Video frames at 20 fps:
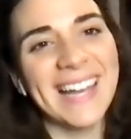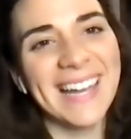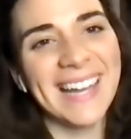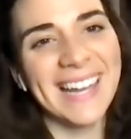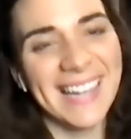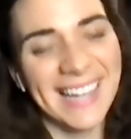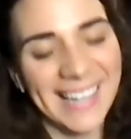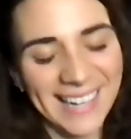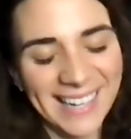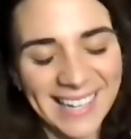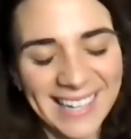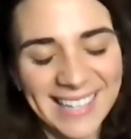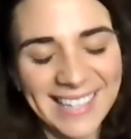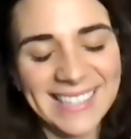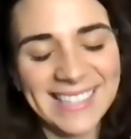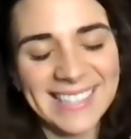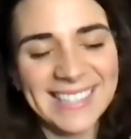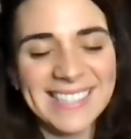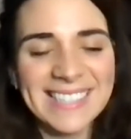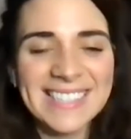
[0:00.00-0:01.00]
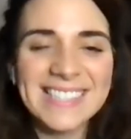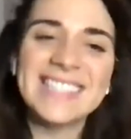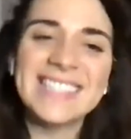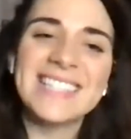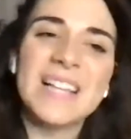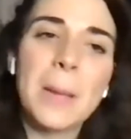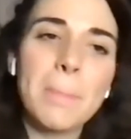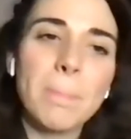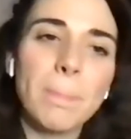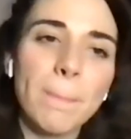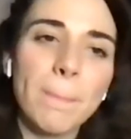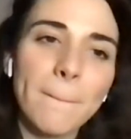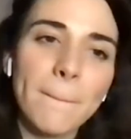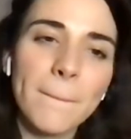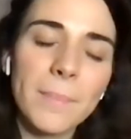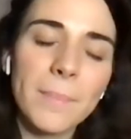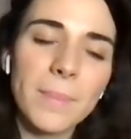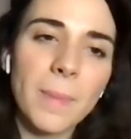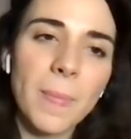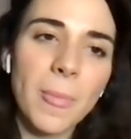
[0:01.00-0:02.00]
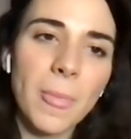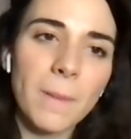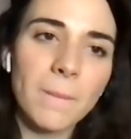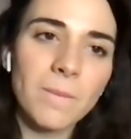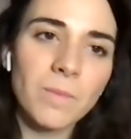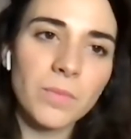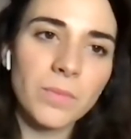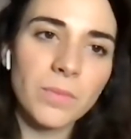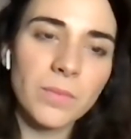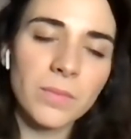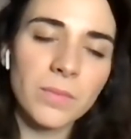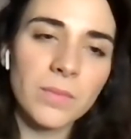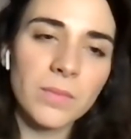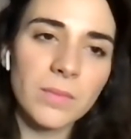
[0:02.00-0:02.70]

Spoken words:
And I have to admit, I do feel better about the fights that